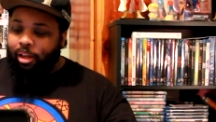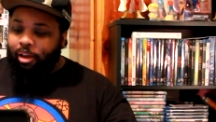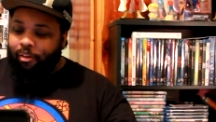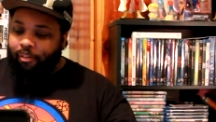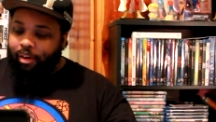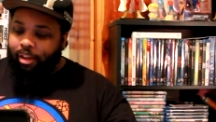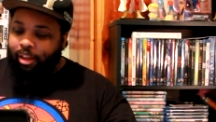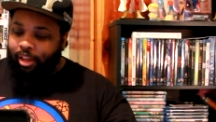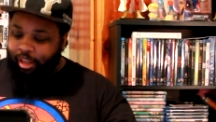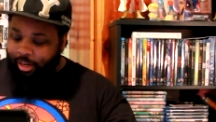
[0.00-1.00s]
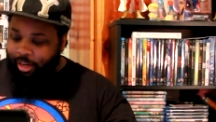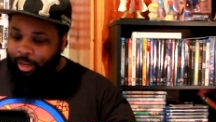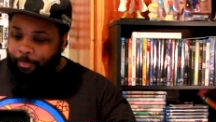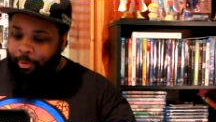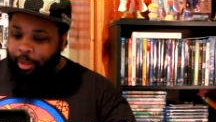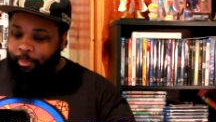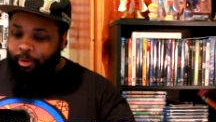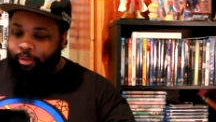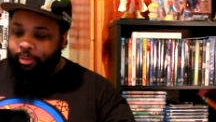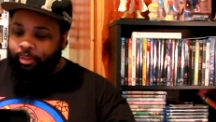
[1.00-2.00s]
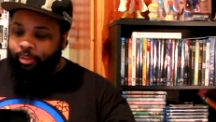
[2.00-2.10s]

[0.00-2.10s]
All right, hitting that play button.